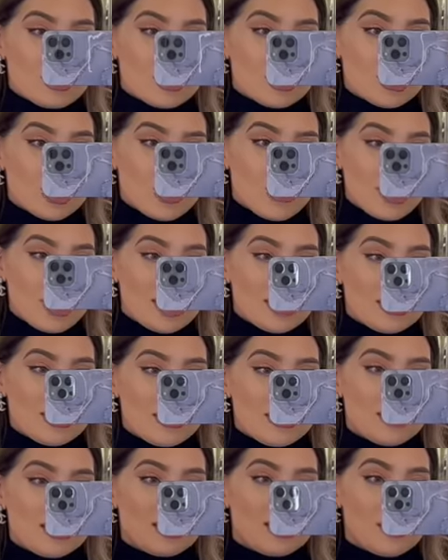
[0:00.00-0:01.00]
So guys,
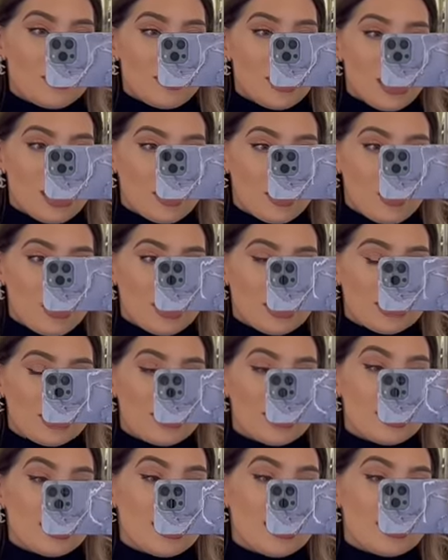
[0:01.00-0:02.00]
this is the black
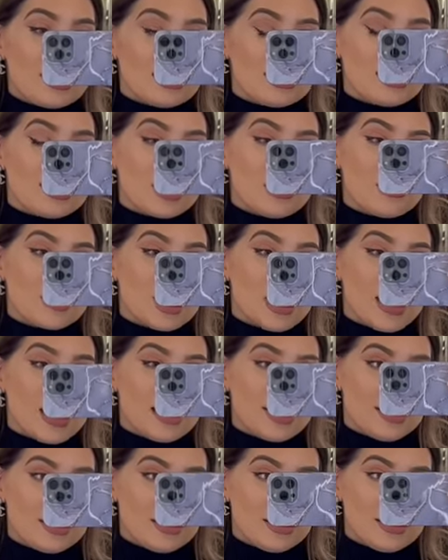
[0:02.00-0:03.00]
one and I'm
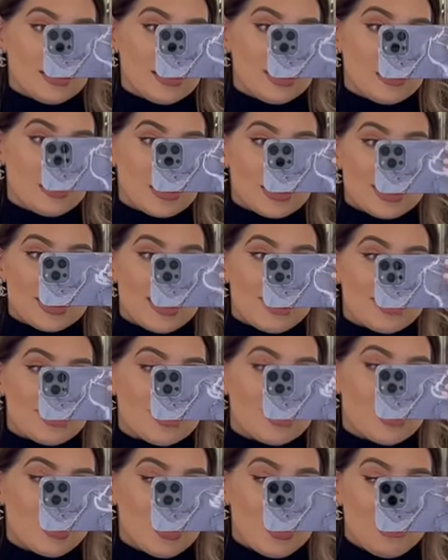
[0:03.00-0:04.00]
kind of
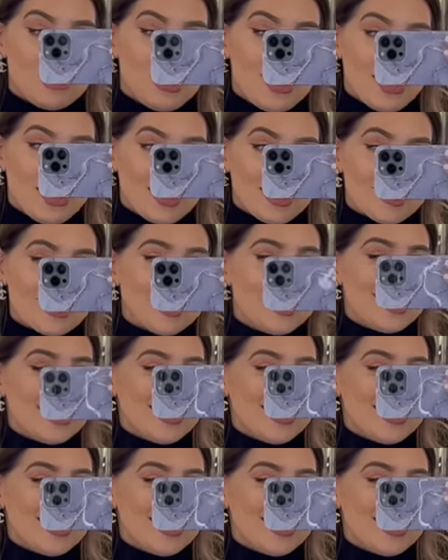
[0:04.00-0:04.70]
obsessed with the black.